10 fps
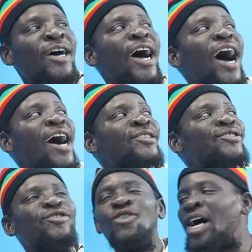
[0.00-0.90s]
I
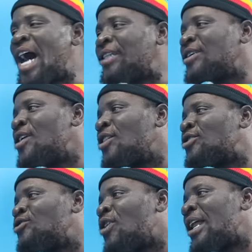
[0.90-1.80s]
snow that I
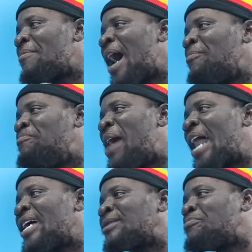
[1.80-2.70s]
snore that my
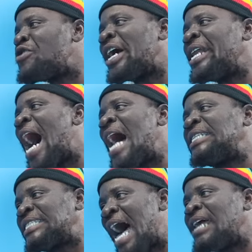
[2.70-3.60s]
baddest
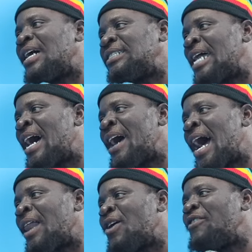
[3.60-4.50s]
breakdancer in a general.
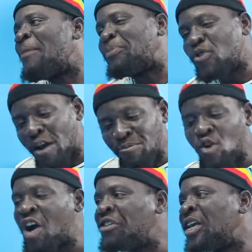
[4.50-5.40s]
Oh, I
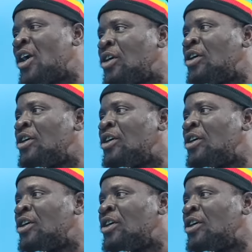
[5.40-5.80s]
Portmore, you know